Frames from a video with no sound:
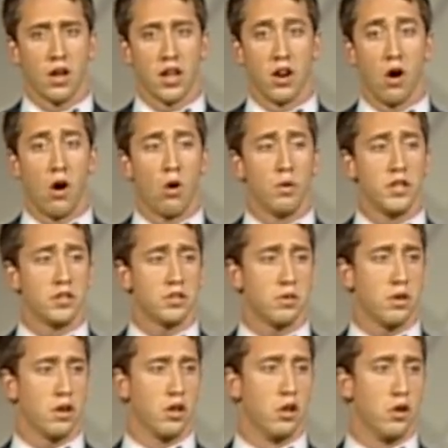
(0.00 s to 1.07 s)
can always
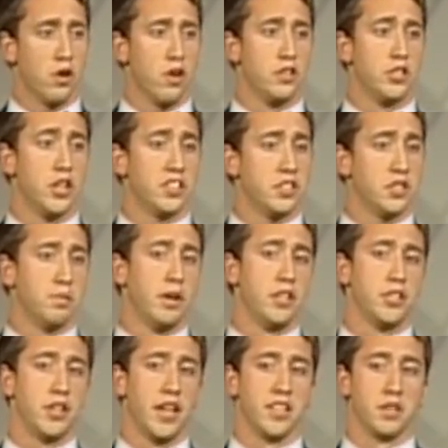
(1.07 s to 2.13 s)
learn just as
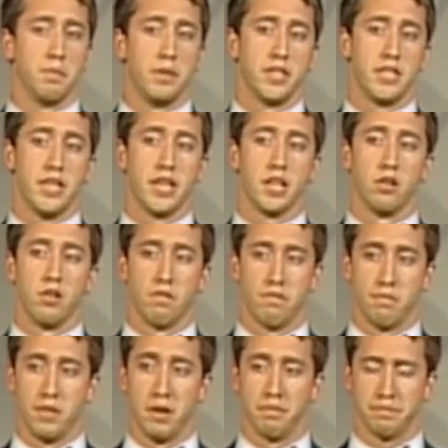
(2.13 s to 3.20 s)
much as a mentee can learn
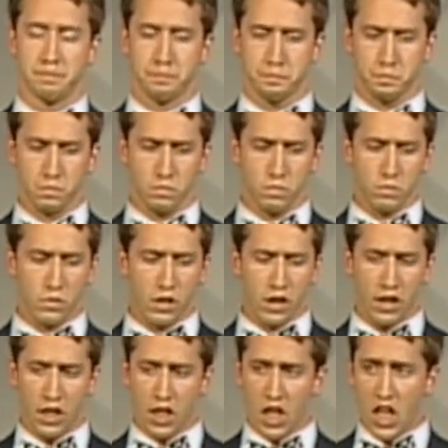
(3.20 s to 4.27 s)
from them.
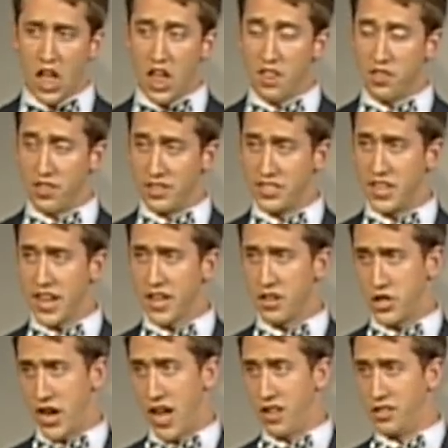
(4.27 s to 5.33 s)
The second
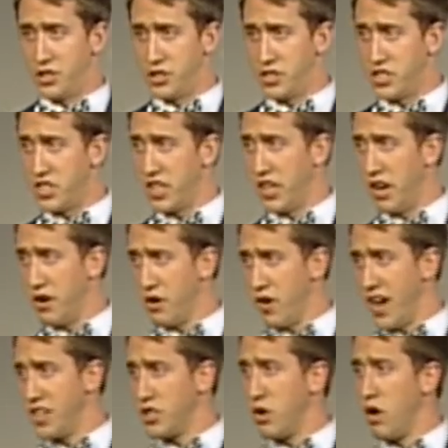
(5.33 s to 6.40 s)
challenge is to the
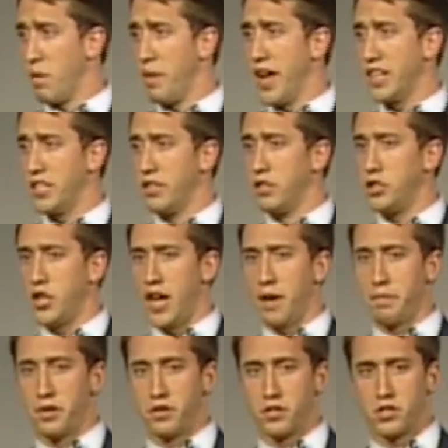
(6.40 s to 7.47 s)
undergrads going back to their
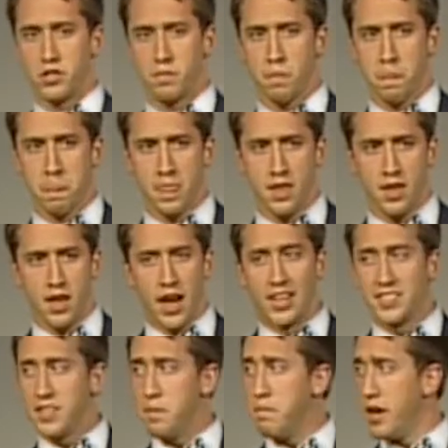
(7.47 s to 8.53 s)
chapters. I
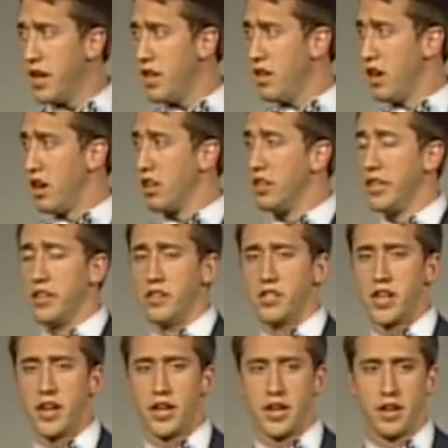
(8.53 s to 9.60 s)
see many young
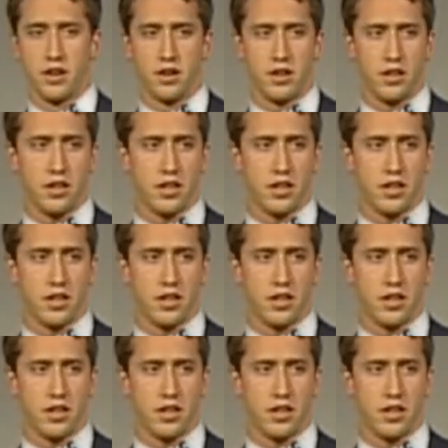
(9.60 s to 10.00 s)
leaders out here.